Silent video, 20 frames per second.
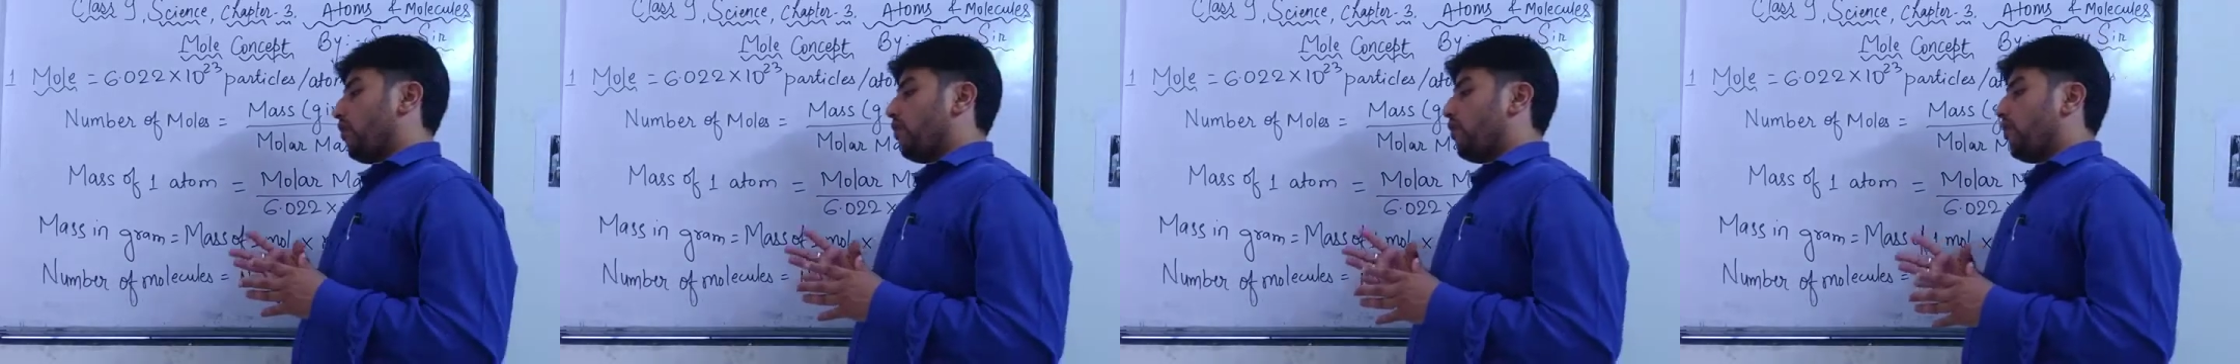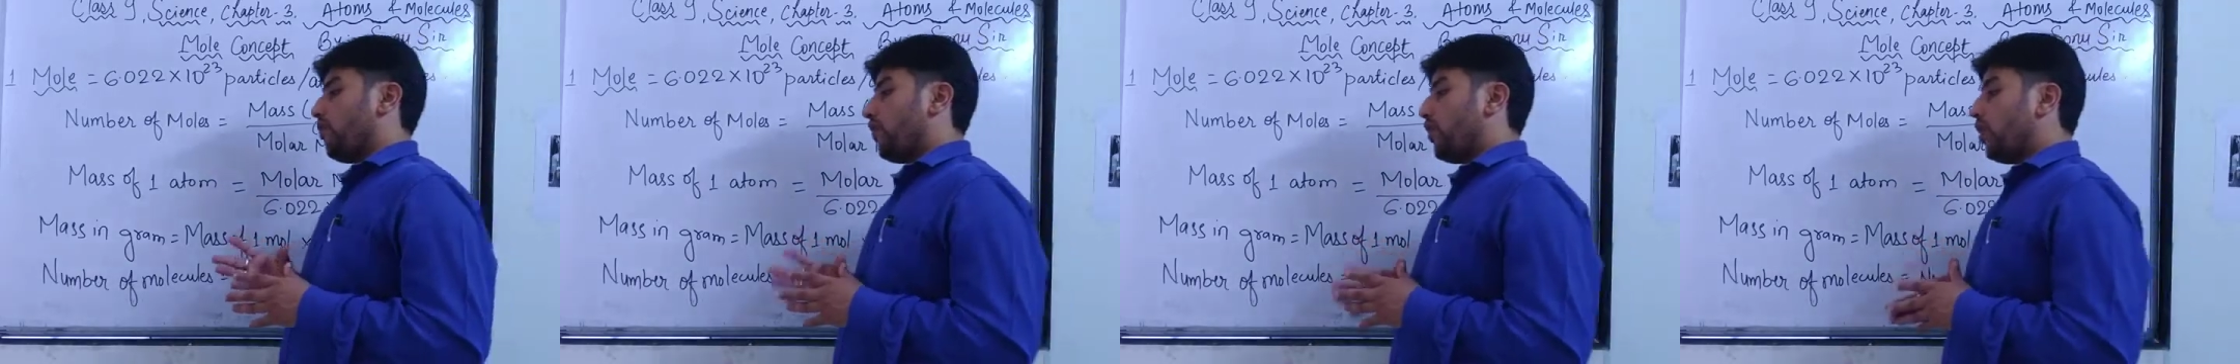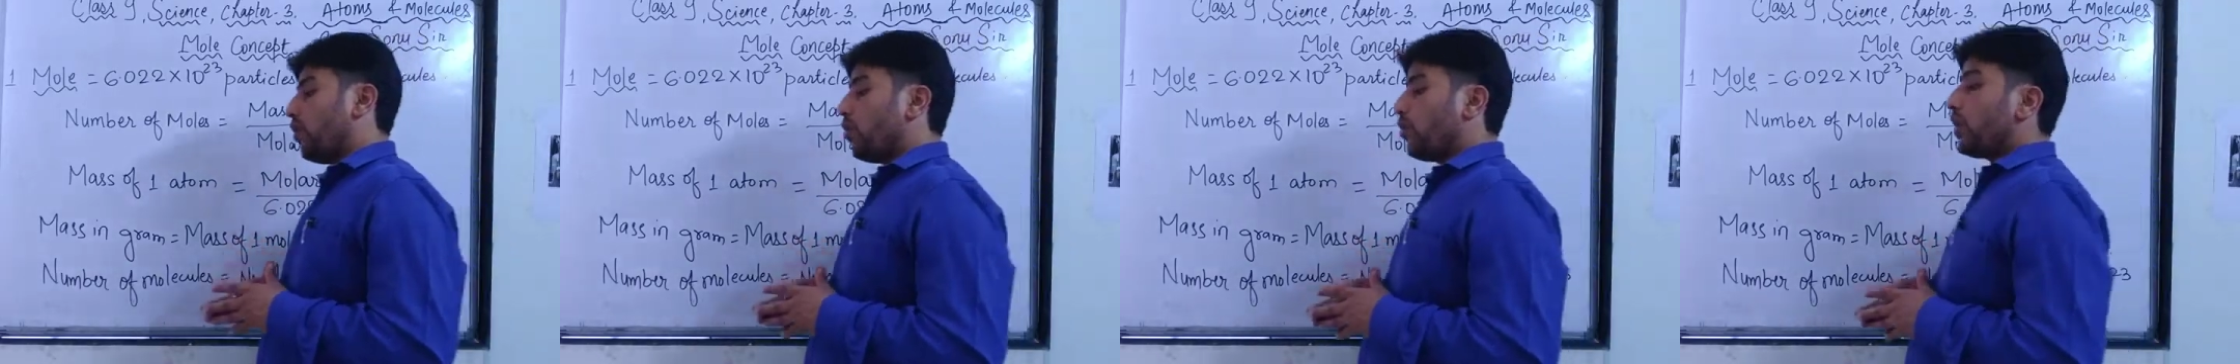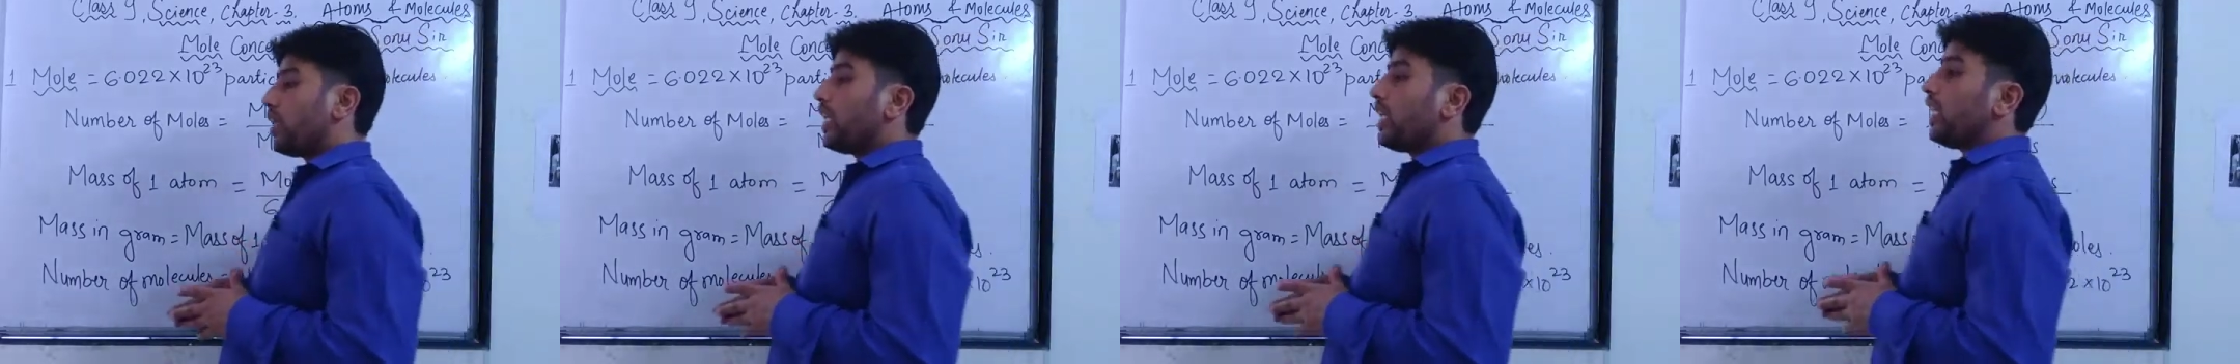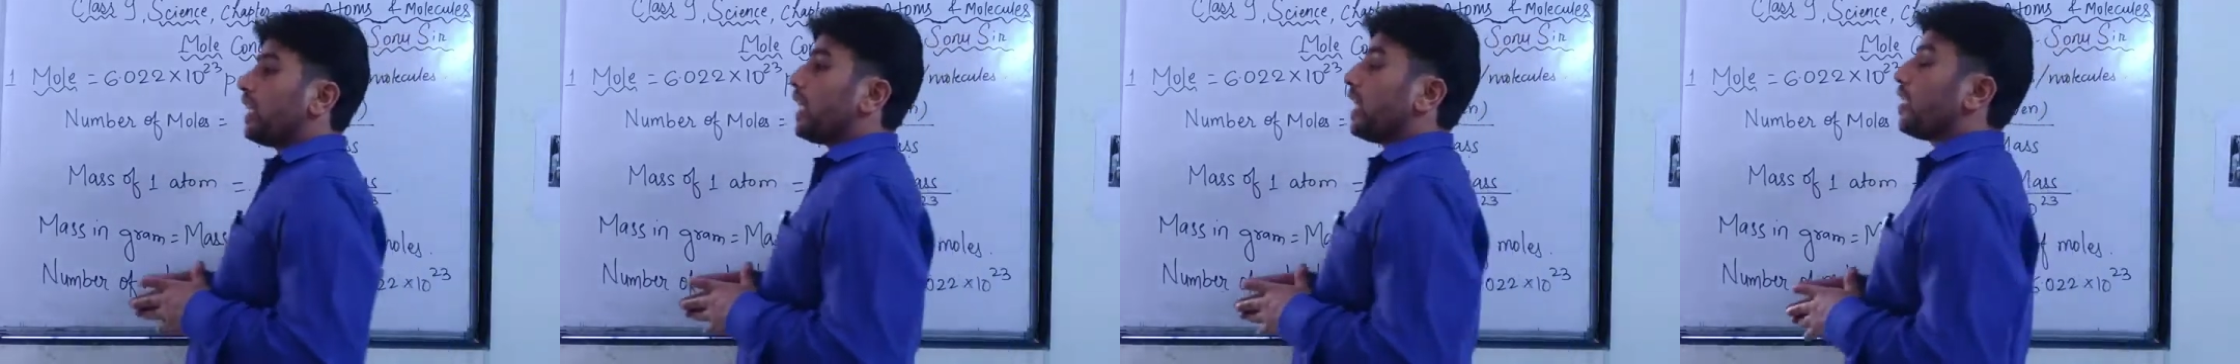
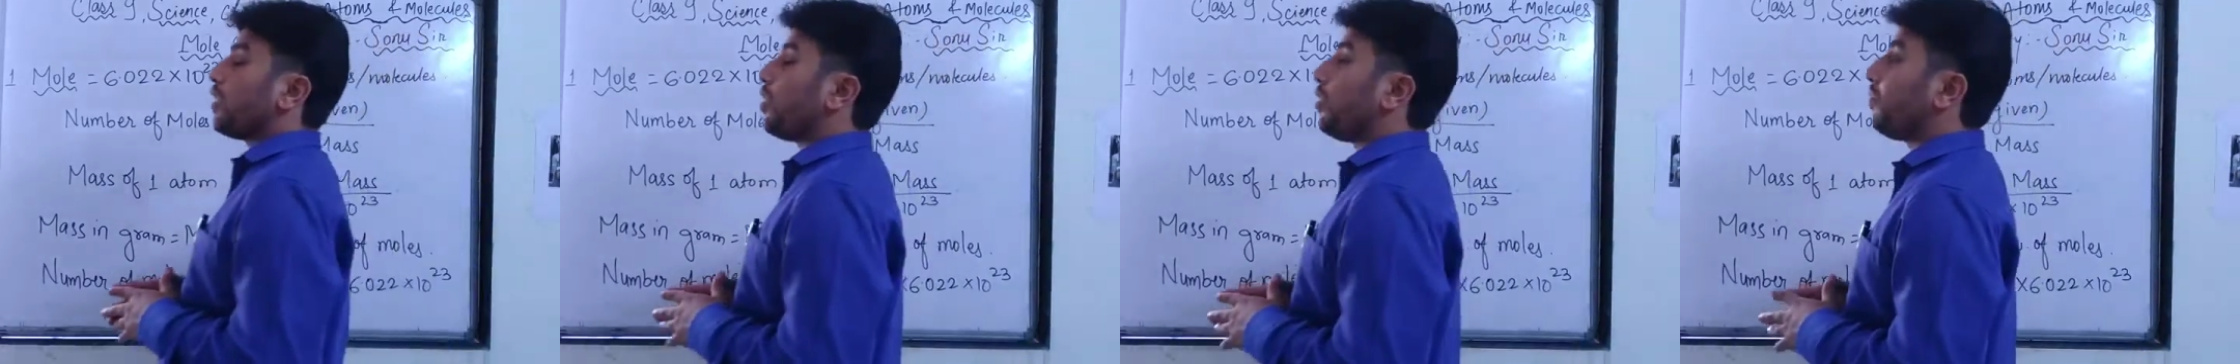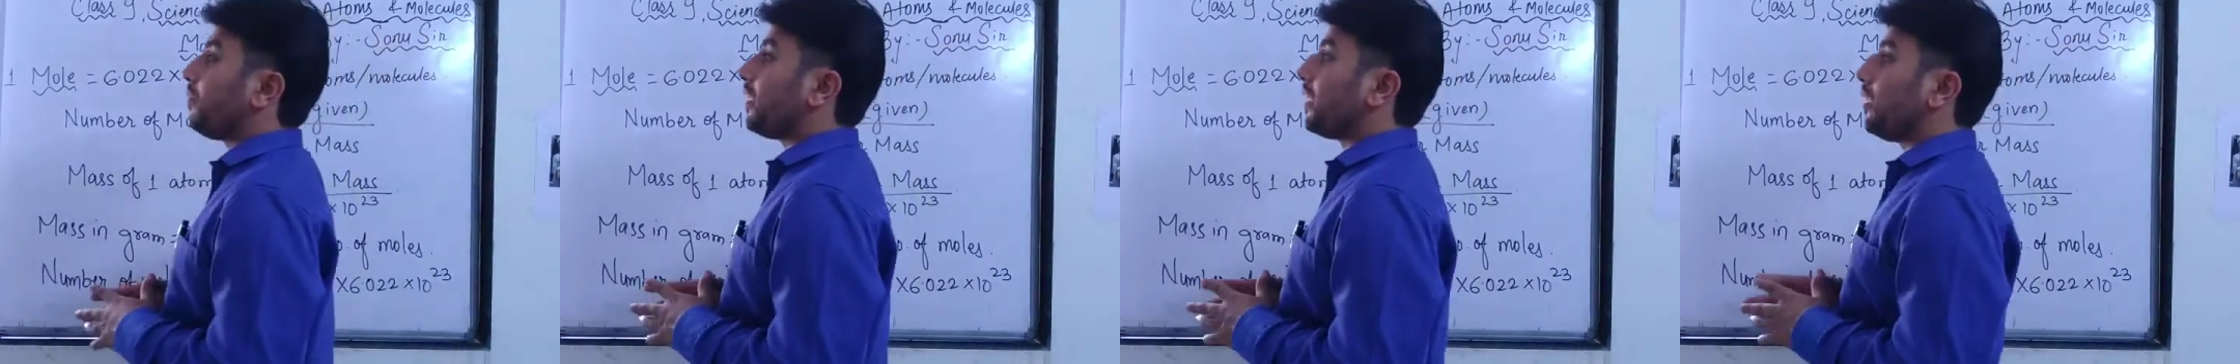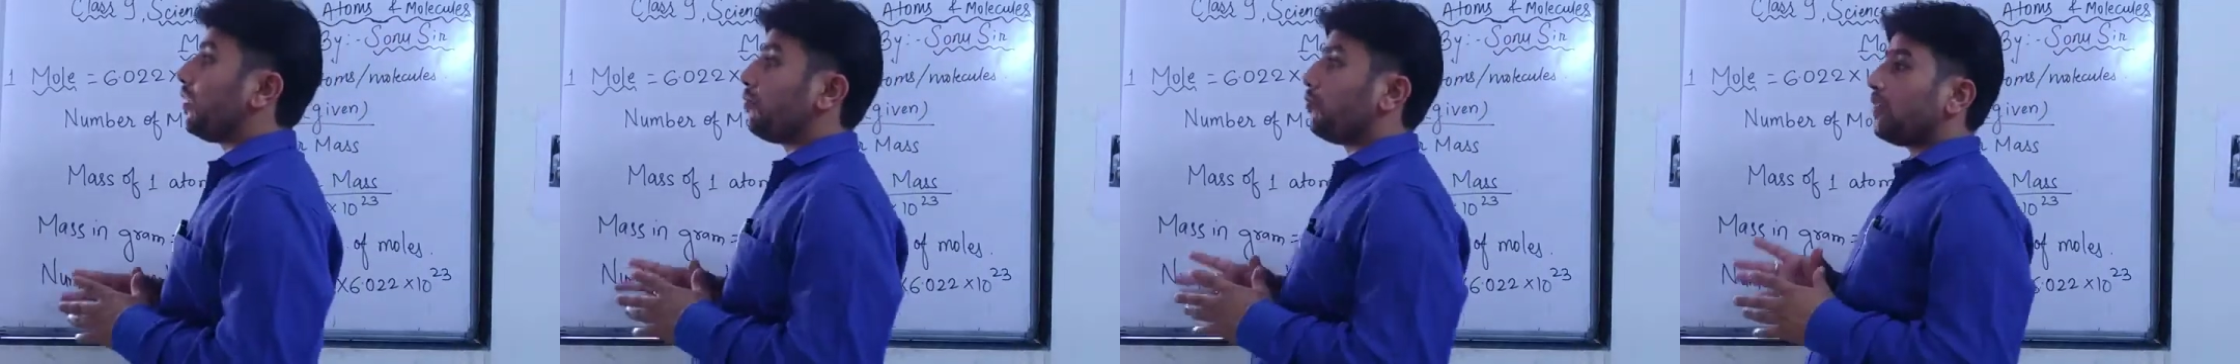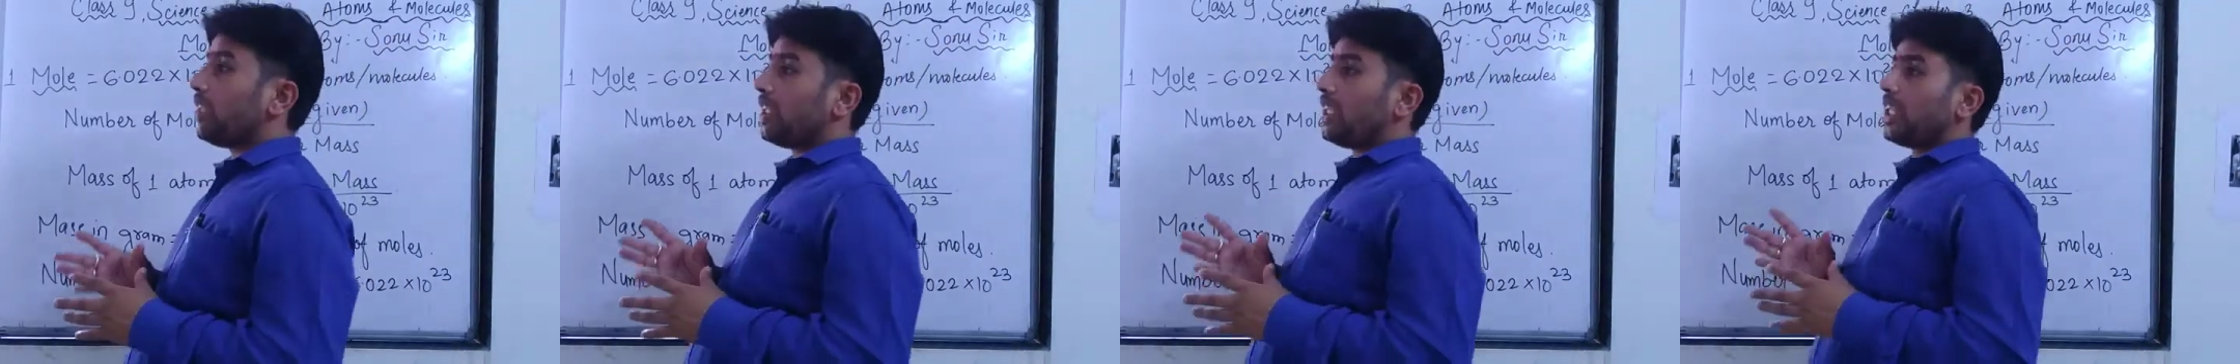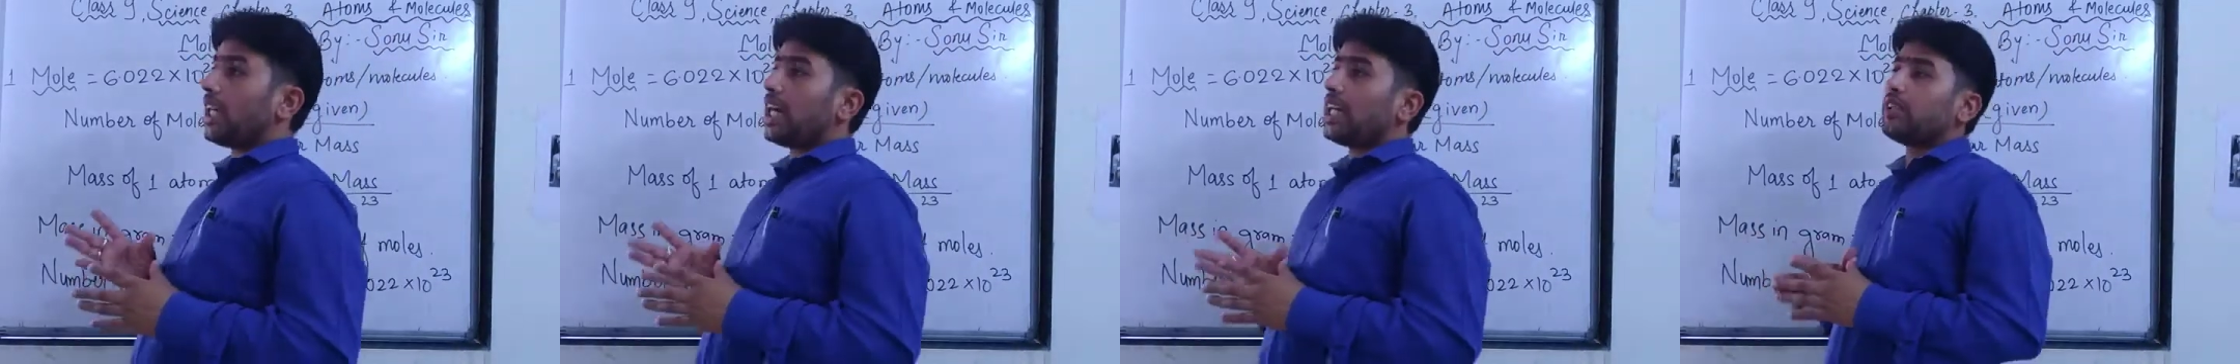Fluorine, atomic number
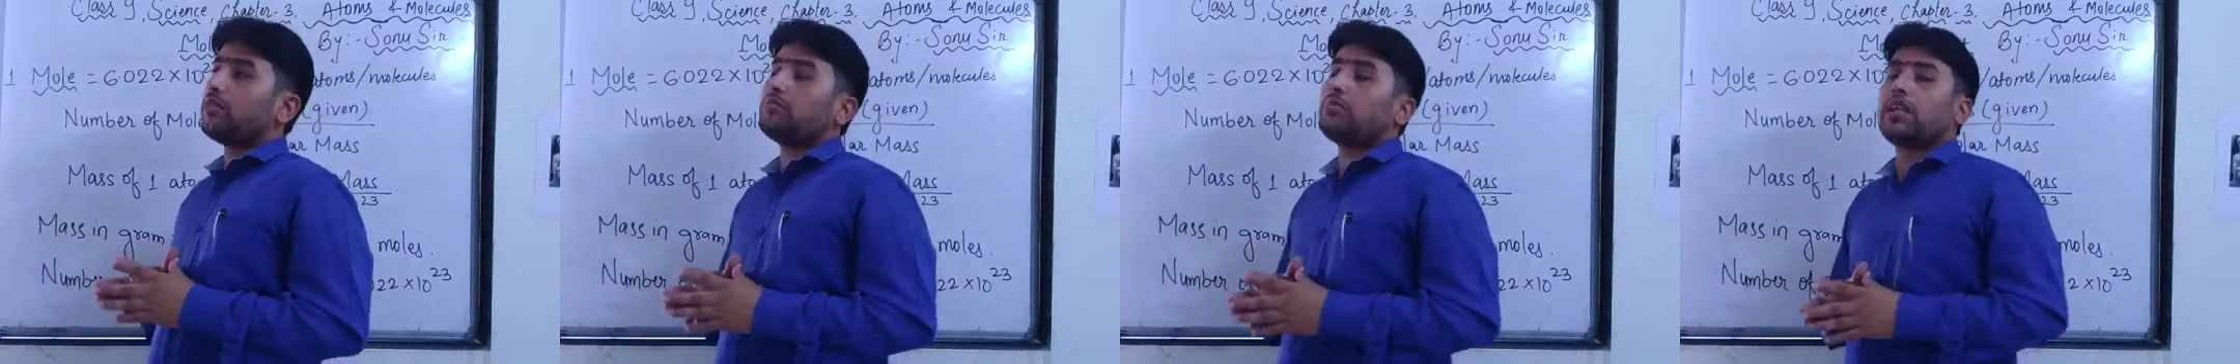9,